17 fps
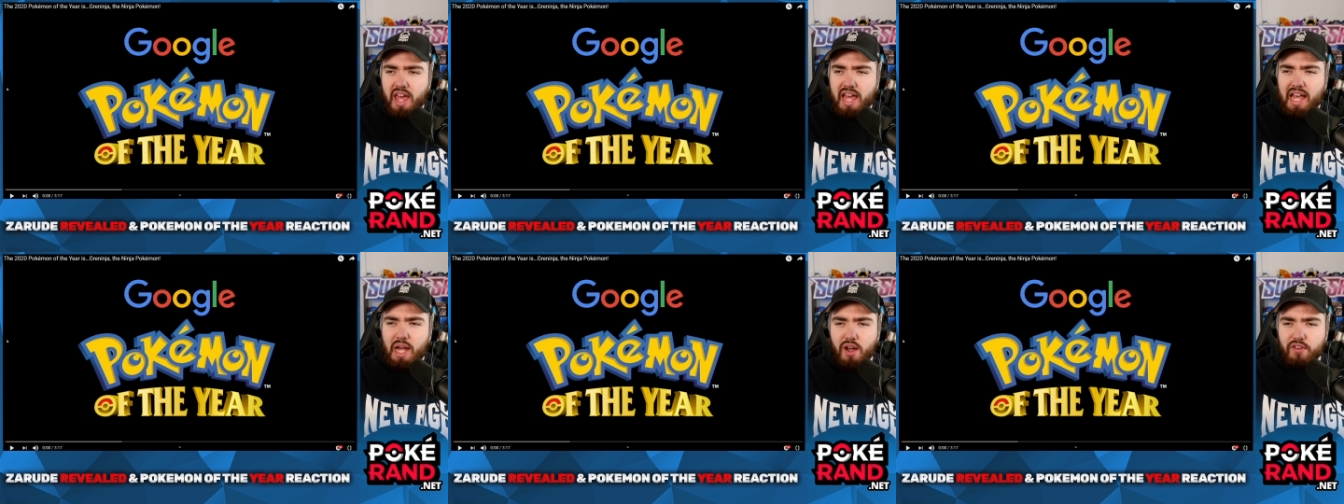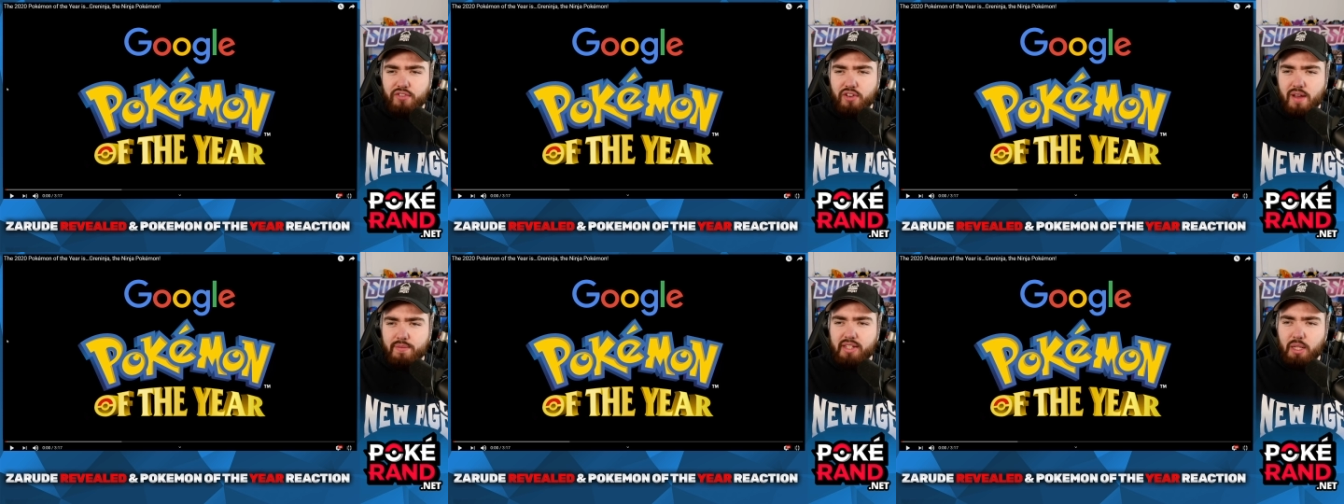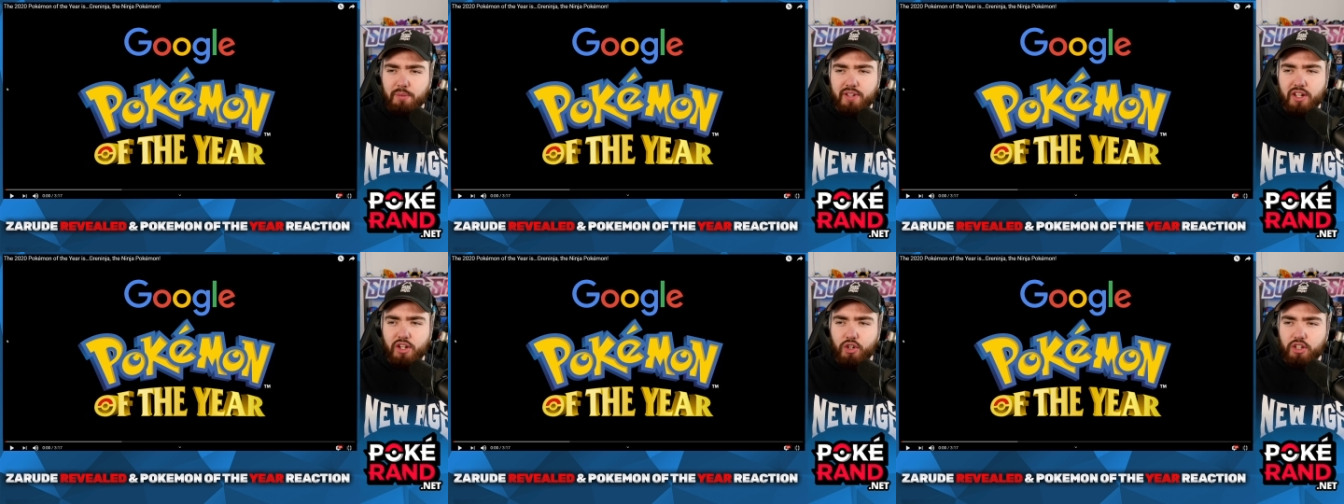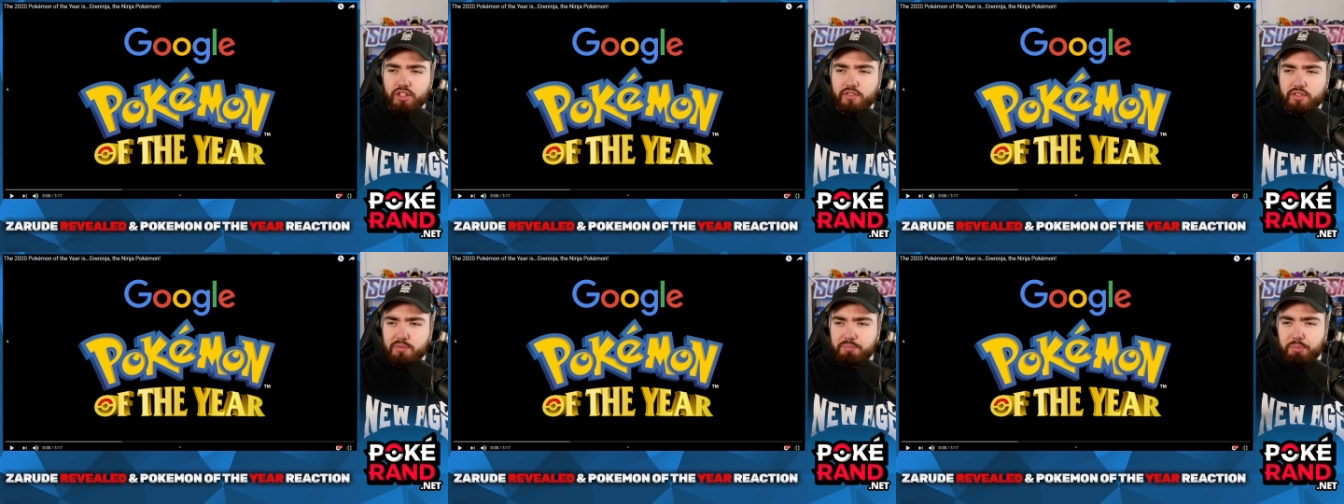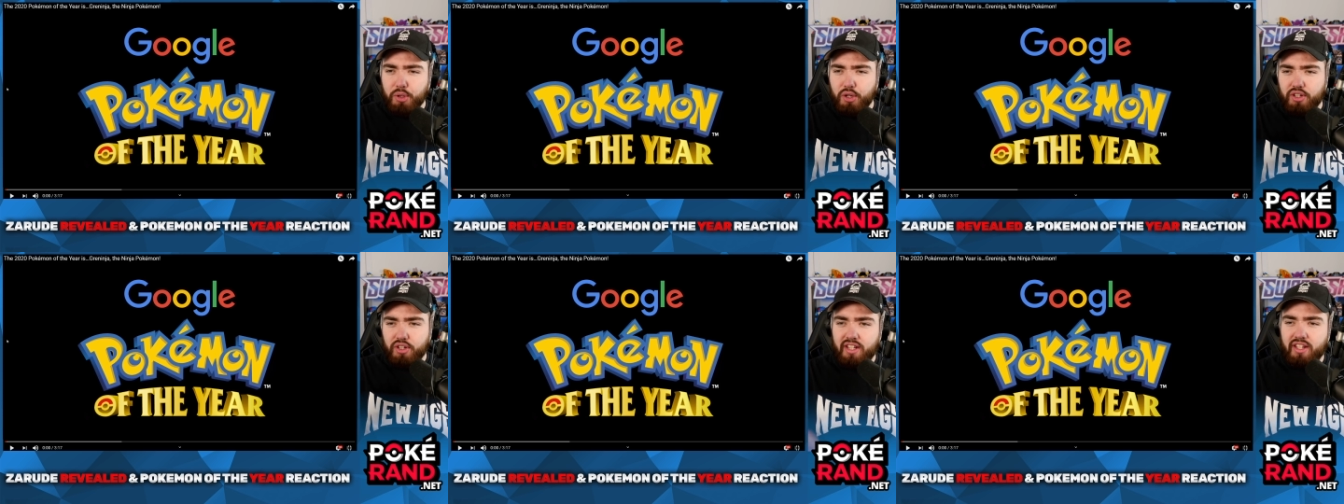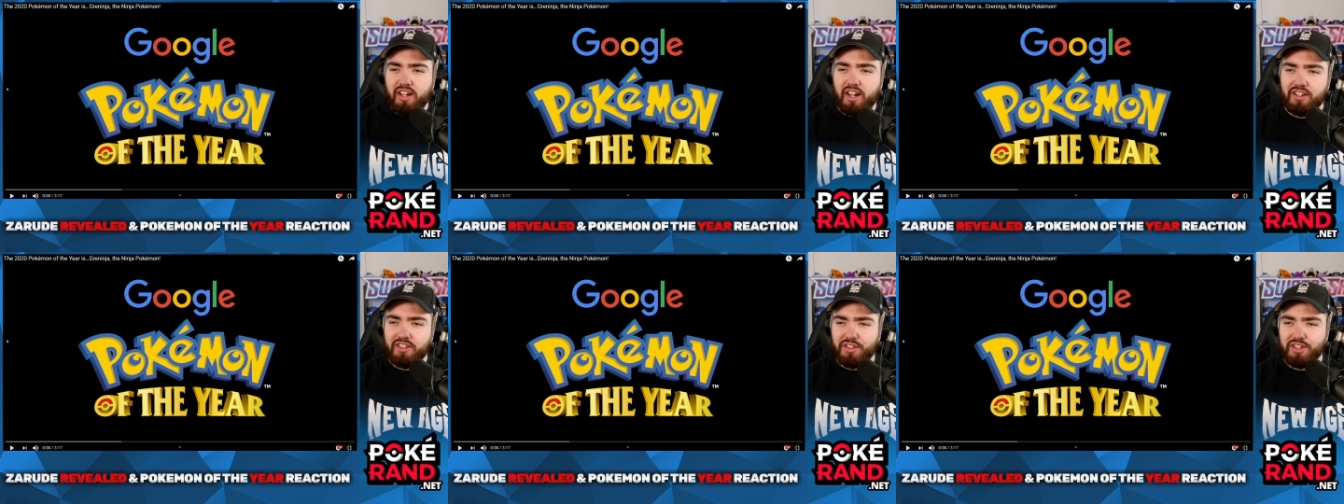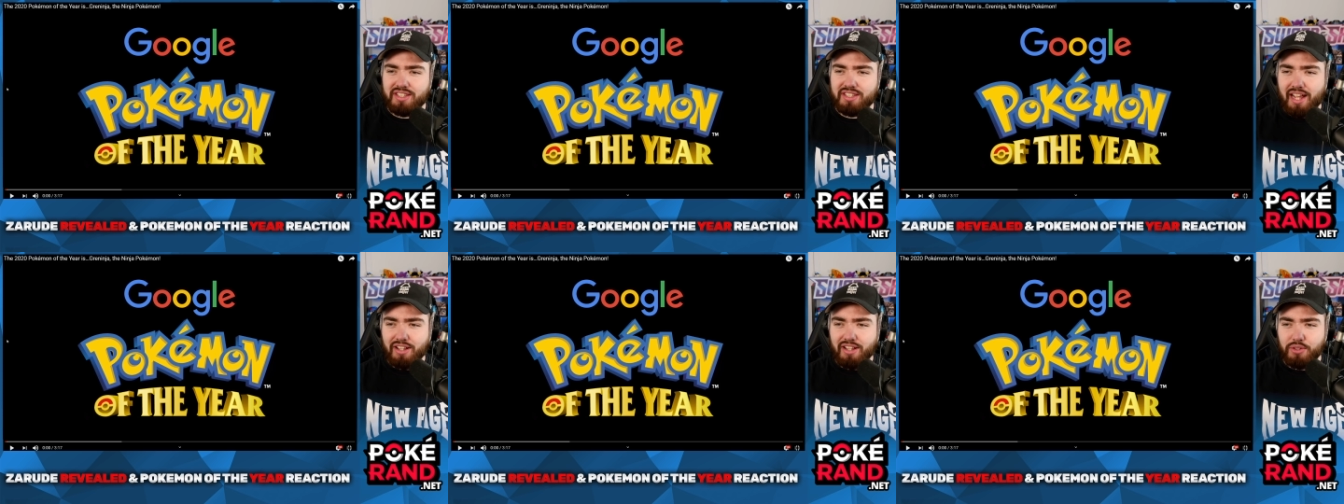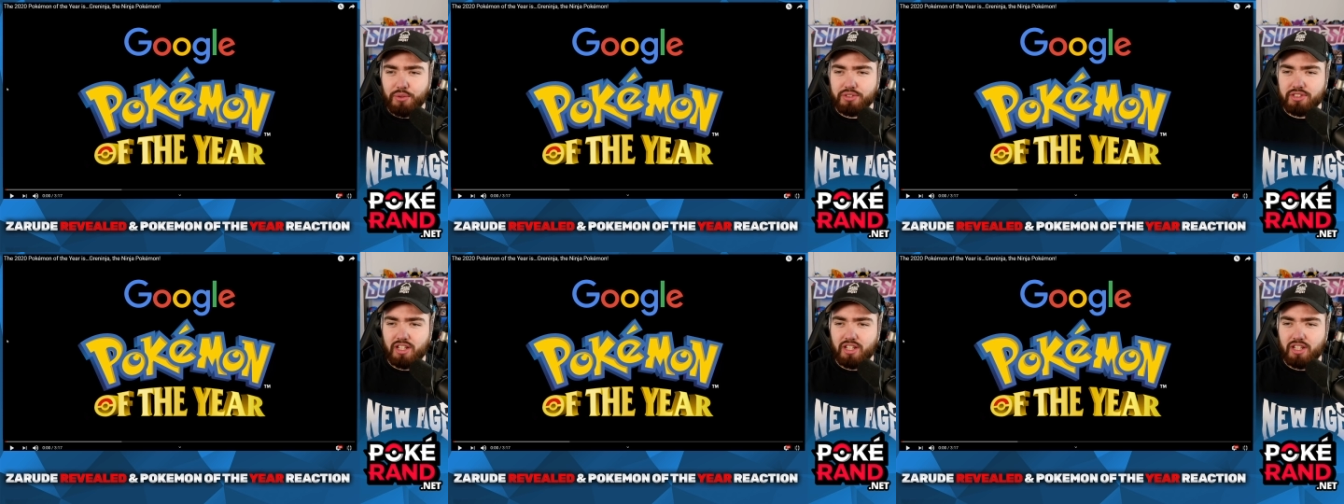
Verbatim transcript: However, I'm a little bit annoyed they've spoiled it on the title,